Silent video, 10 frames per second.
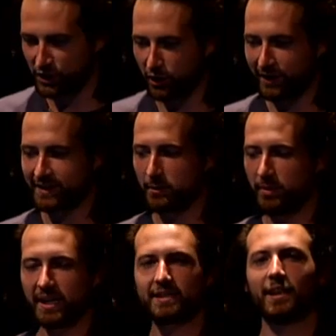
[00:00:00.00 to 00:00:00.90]
So it's the
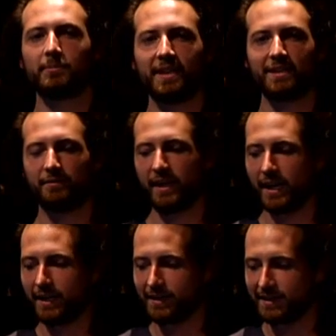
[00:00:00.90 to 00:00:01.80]
biggest update to
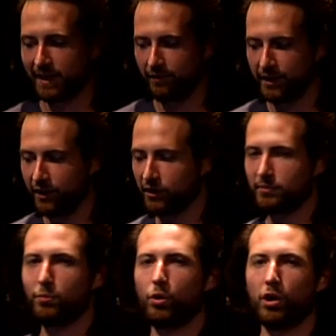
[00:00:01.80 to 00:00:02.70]
Van in 7
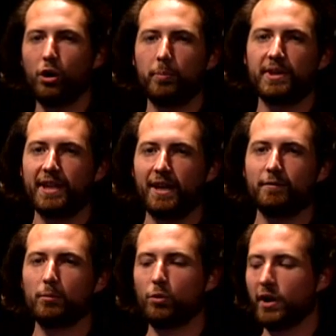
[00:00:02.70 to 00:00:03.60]
years. More open than
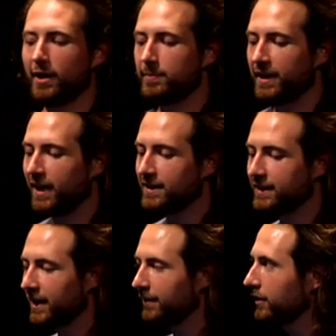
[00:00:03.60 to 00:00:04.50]
ever, more APIs
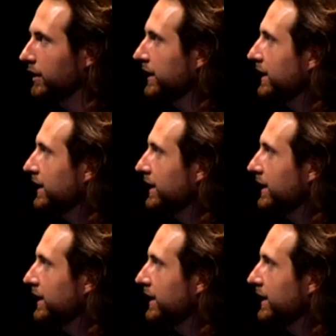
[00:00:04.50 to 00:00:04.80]
than ever.